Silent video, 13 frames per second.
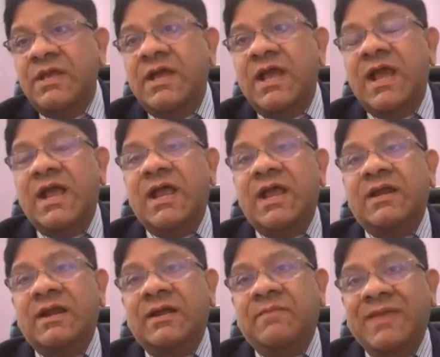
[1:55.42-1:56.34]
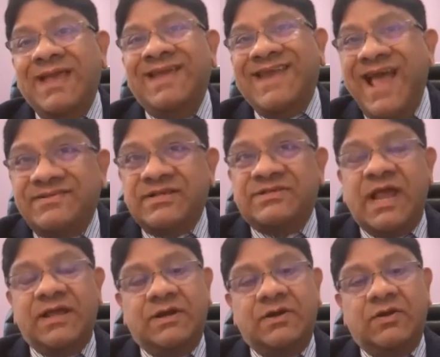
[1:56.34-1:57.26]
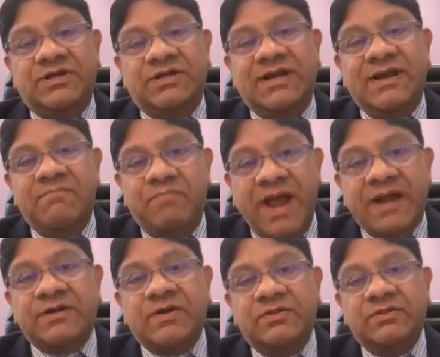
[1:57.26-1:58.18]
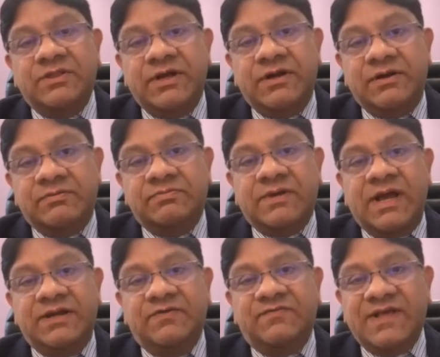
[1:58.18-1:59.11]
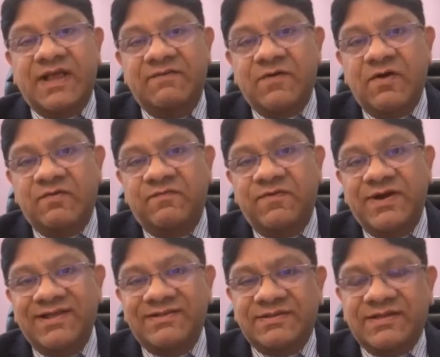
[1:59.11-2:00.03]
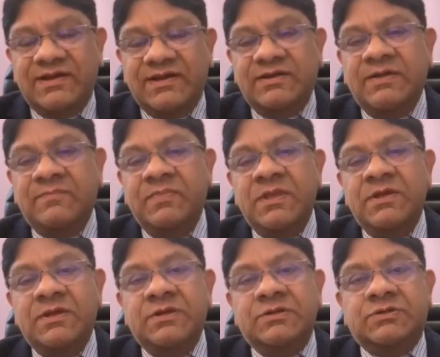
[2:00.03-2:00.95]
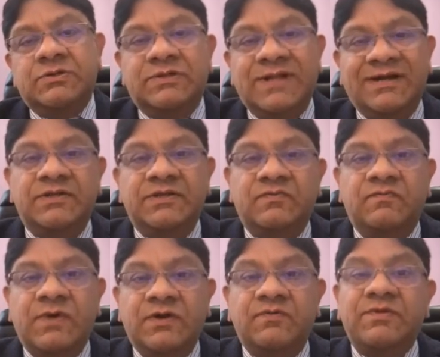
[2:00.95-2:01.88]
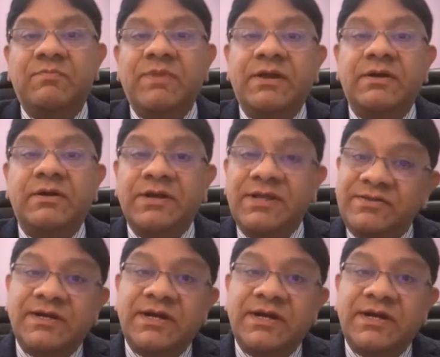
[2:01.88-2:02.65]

and it has a psychological impact on their kind of self-confidence, and so that is one of the main reason